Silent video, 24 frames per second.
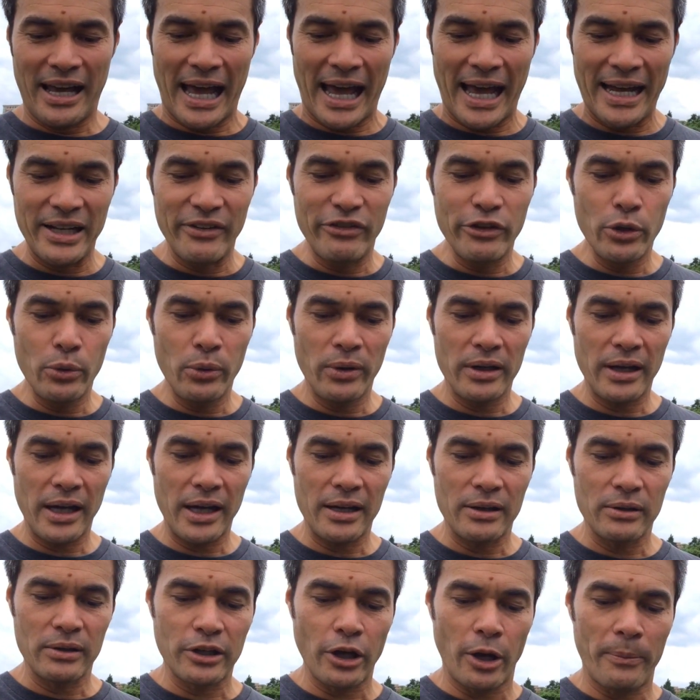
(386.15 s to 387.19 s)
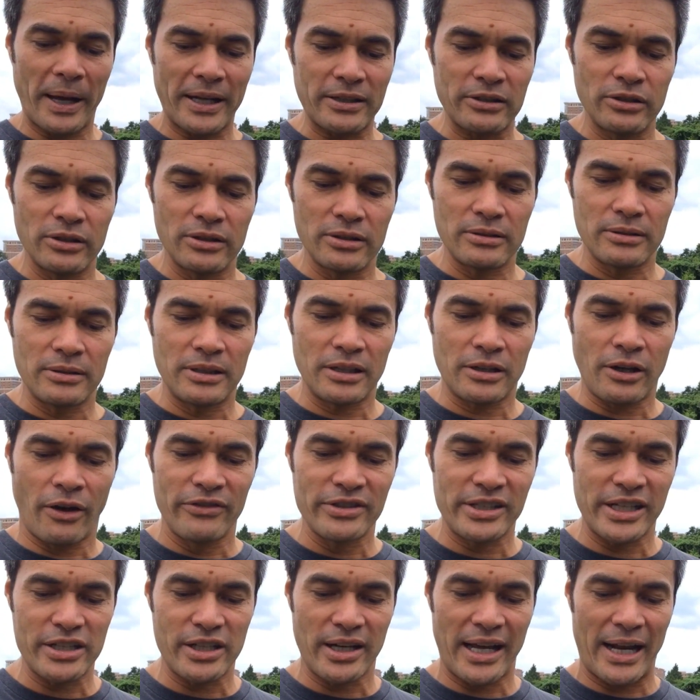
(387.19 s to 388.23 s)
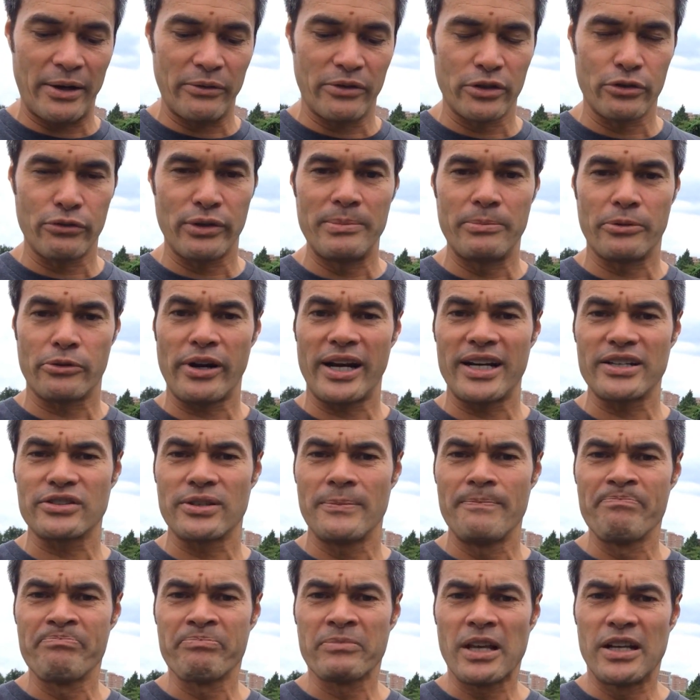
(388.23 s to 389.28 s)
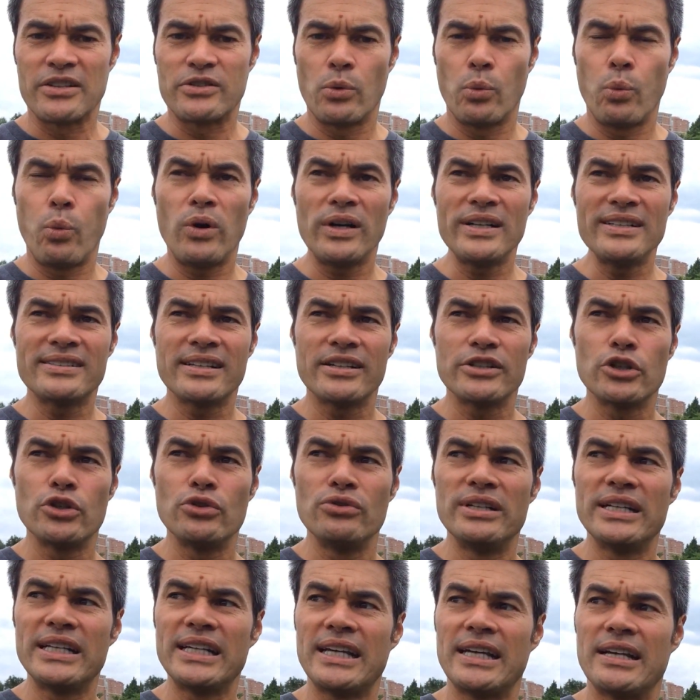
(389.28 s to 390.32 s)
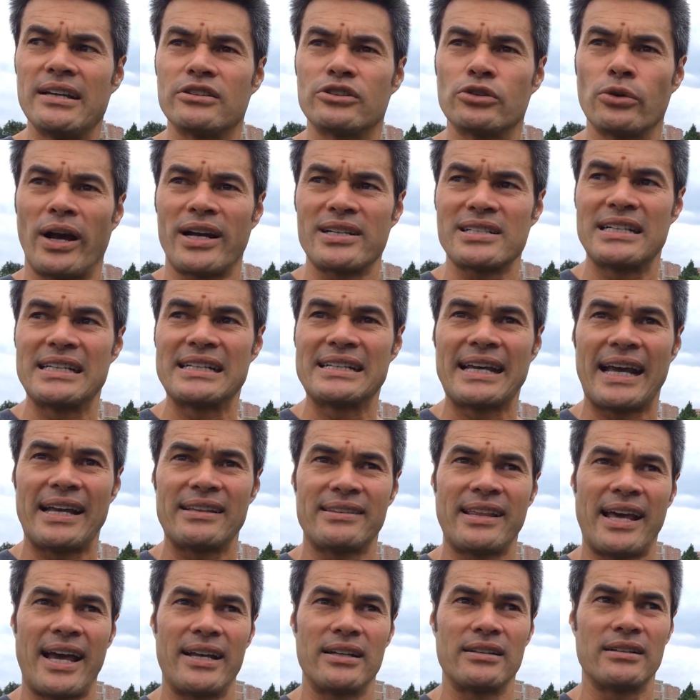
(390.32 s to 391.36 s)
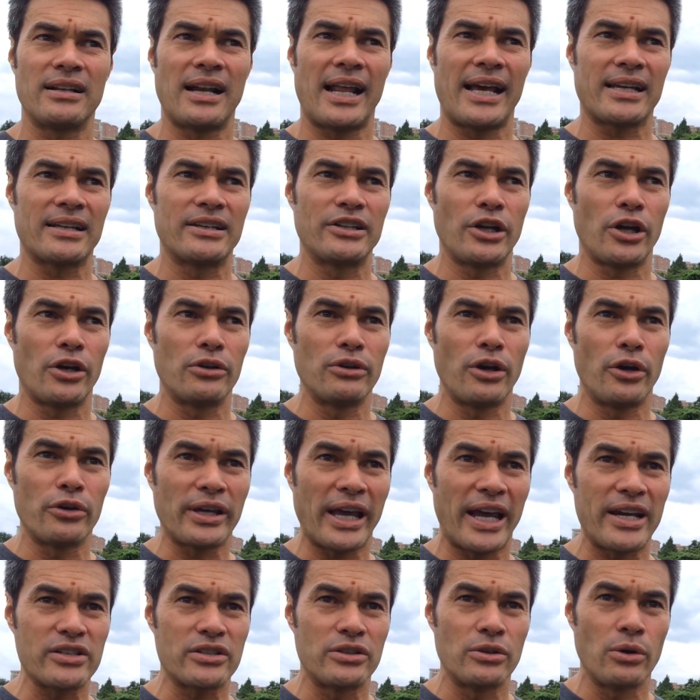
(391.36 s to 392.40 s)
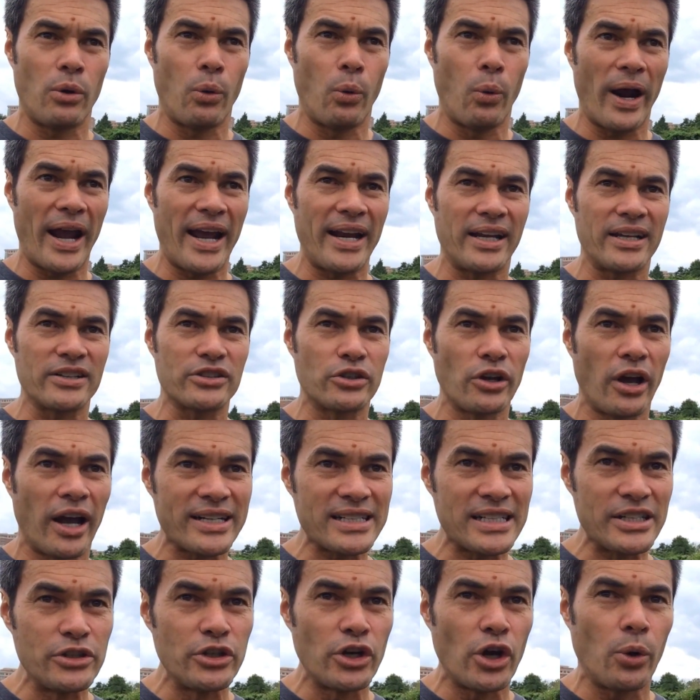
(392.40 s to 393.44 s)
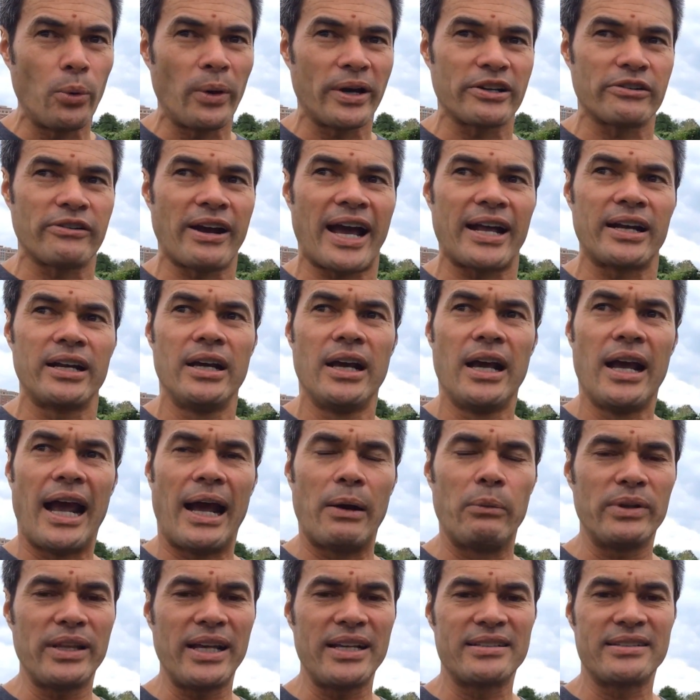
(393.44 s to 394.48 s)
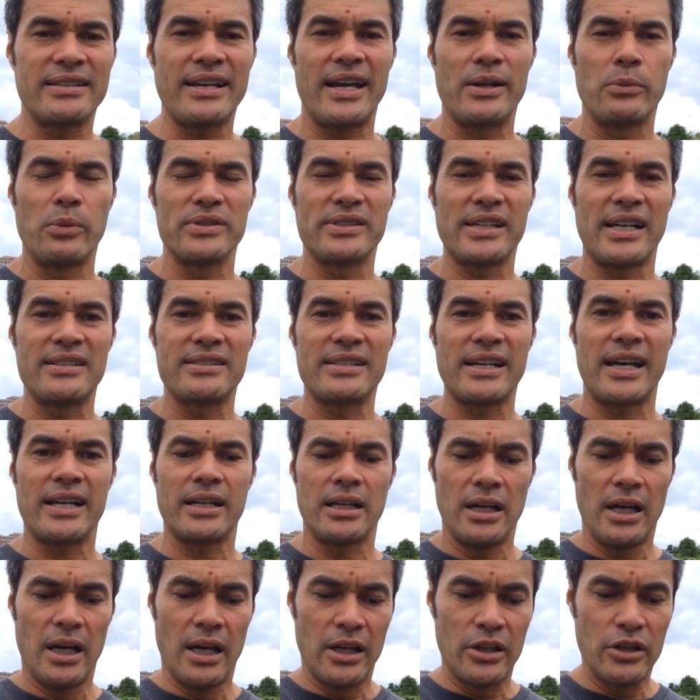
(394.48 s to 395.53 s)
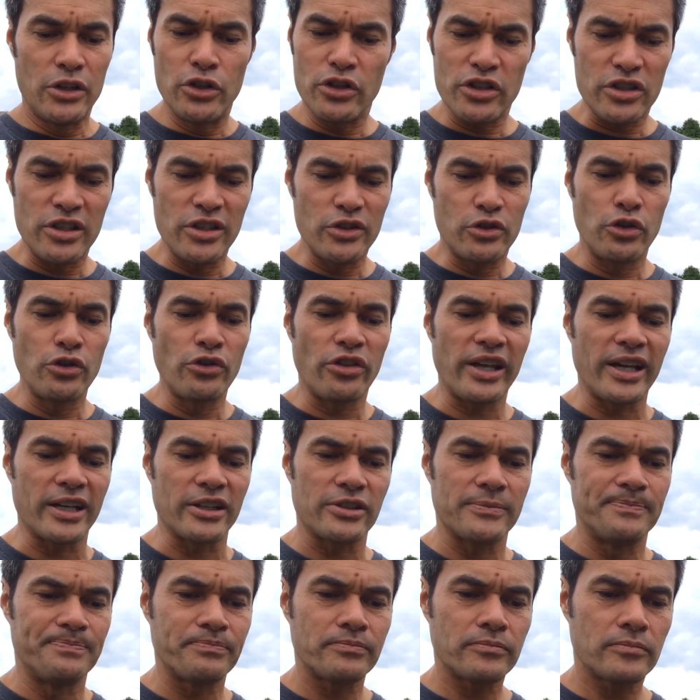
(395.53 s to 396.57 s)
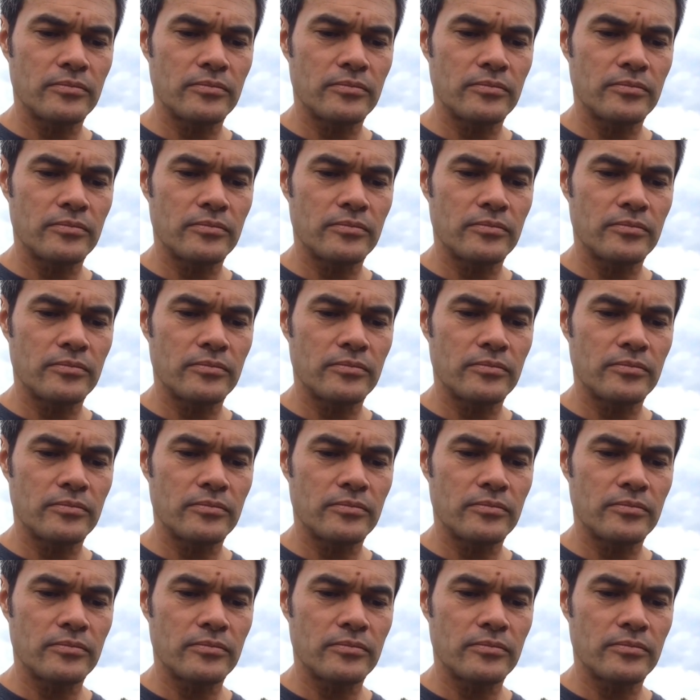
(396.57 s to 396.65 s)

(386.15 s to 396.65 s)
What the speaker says: And if you go back to the conversation I had with the Green Berets, so what is it you need to actually get that, like, you know, locational awareness to actually know where you're at? And what they said was, they said, you just need two things.